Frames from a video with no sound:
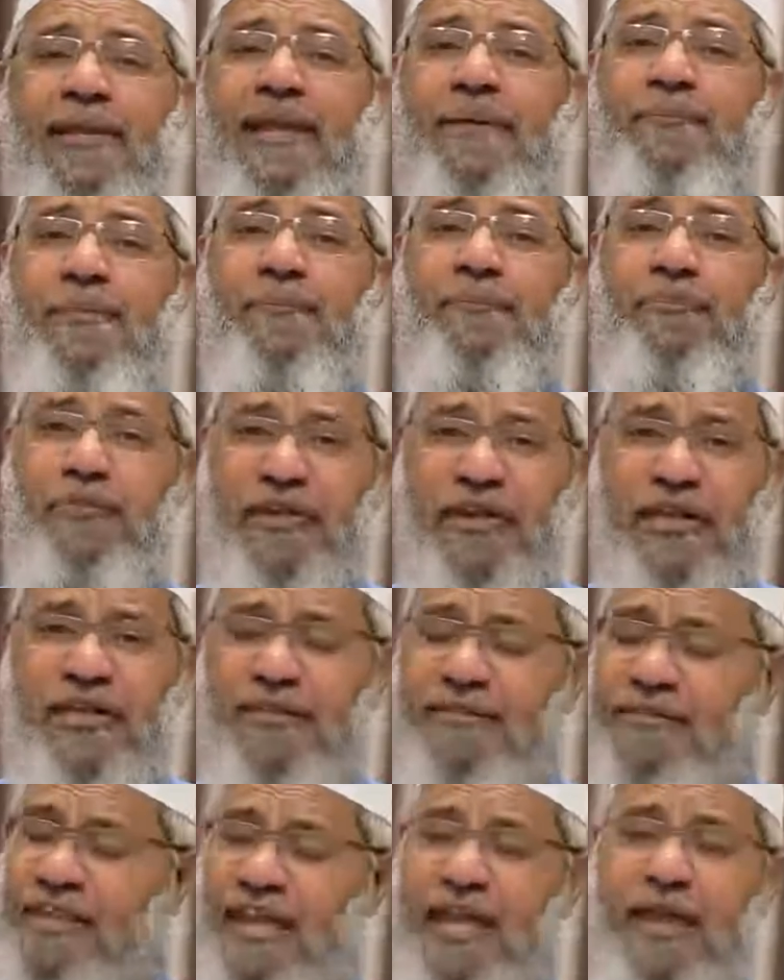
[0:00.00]
minimum
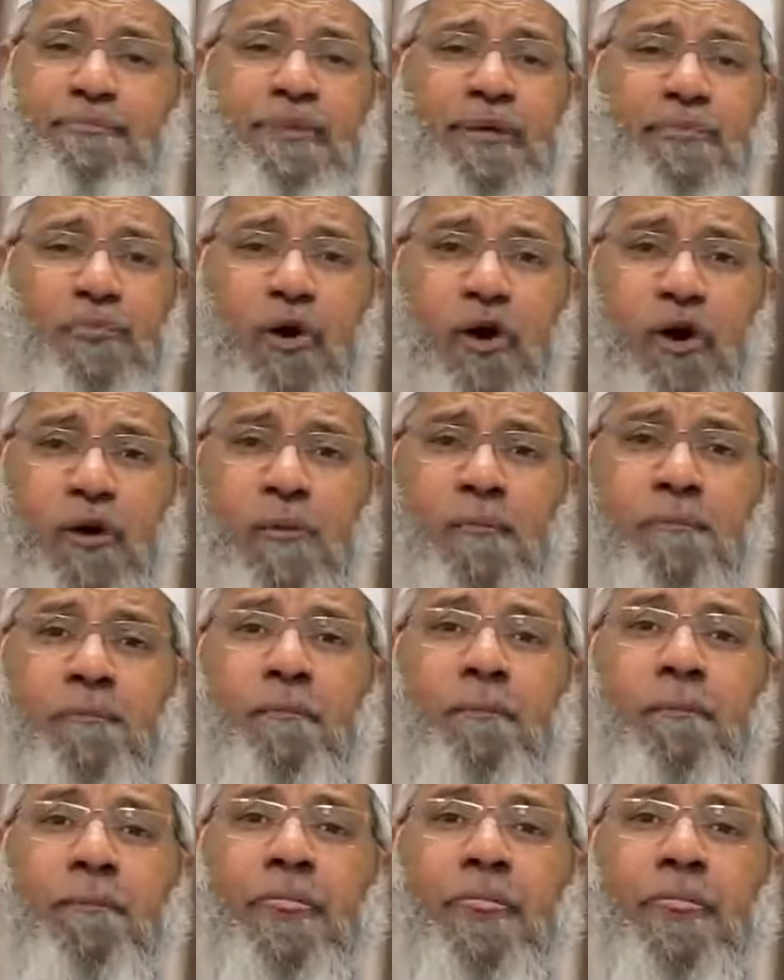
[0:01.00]
3, there can be more.